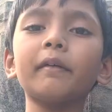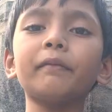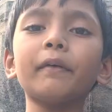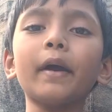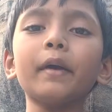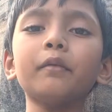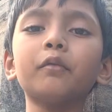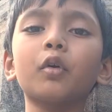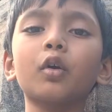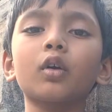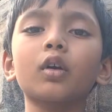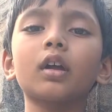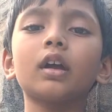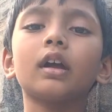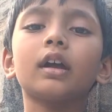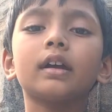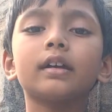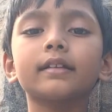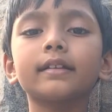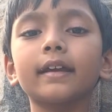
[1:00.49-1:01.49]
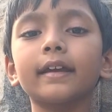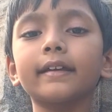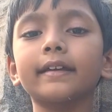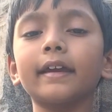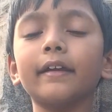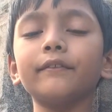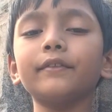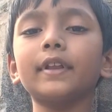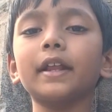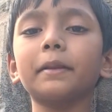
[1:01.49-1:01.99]
if I were to
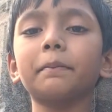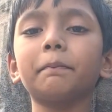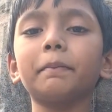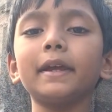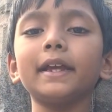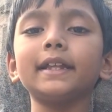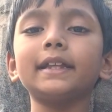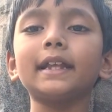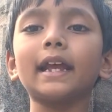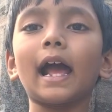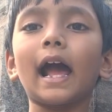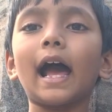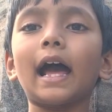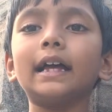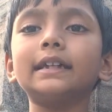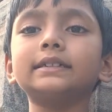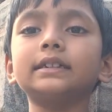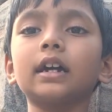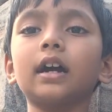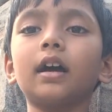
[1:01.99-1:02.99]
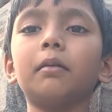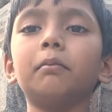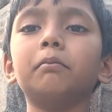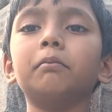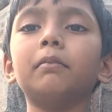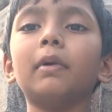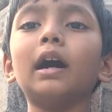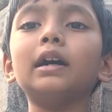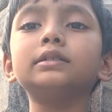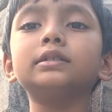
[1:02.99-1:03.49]
give this speech as a
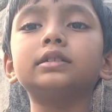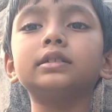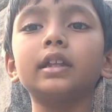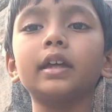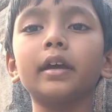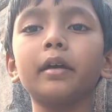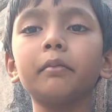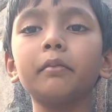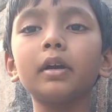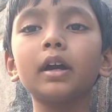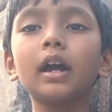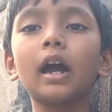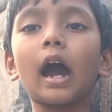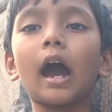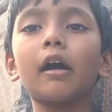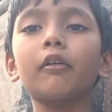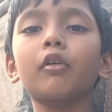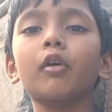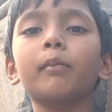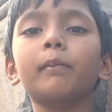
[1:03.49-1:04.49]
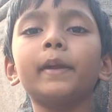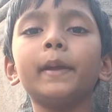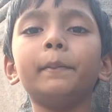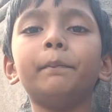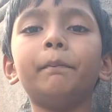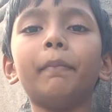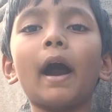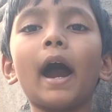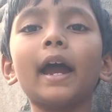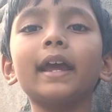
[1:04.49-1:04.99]
Muslim, I would be
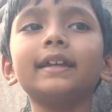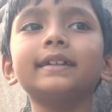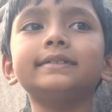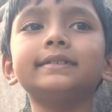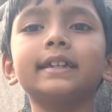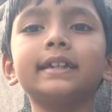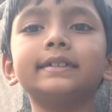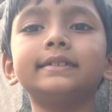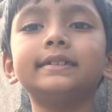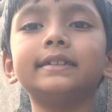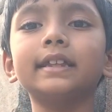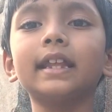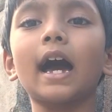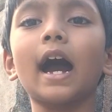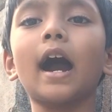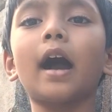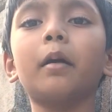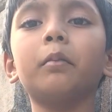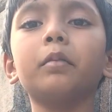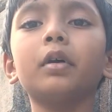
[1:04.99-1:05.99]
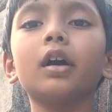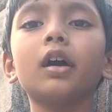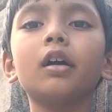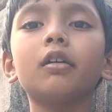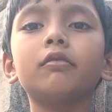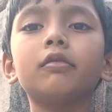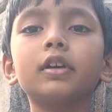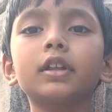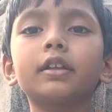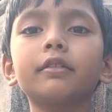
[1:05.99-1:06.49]
biased to Islam,
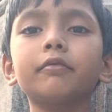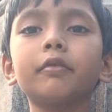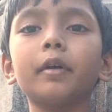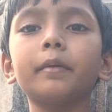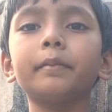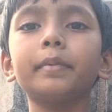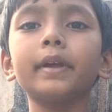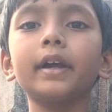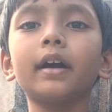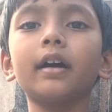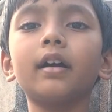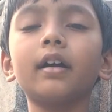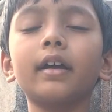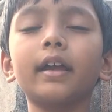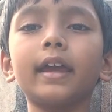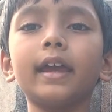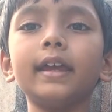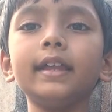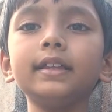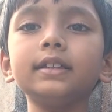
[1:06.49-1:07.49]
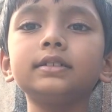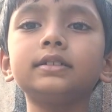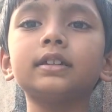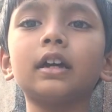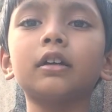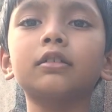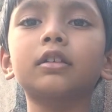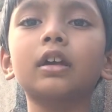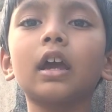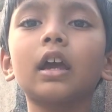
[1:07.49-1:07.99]
which would be an
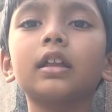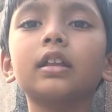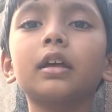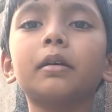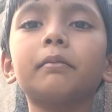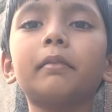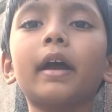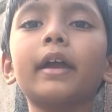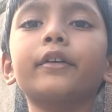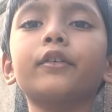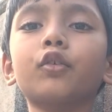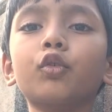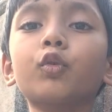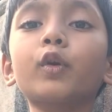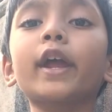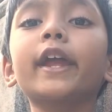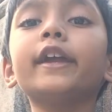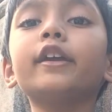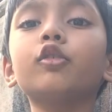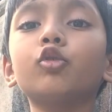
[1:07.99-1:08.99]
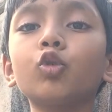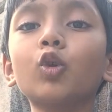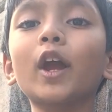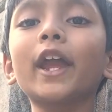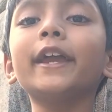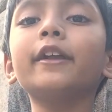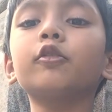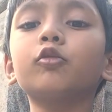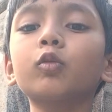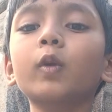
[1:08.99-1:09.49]
insult to my
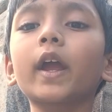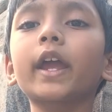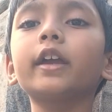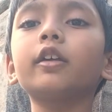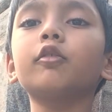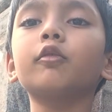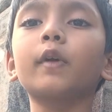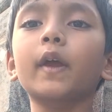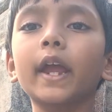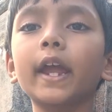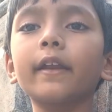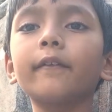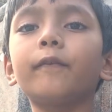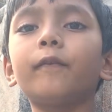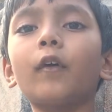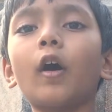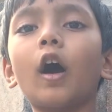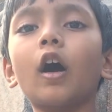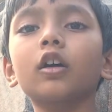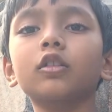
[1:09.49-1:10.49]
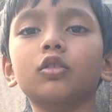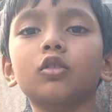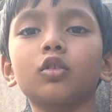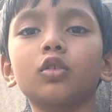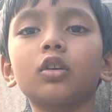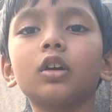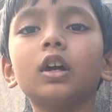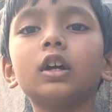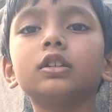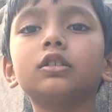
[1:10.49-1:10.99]
great-great-great-grandfather.
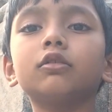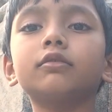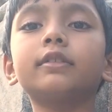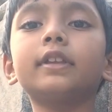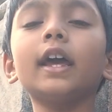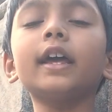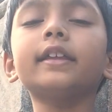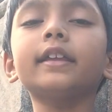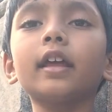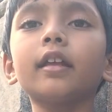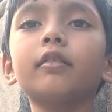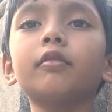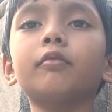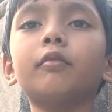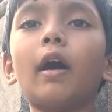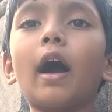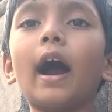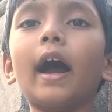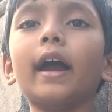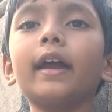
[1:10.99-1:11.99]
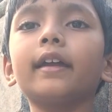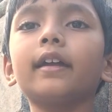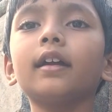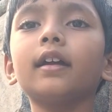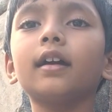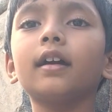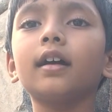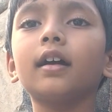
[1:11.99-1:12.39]
So this is why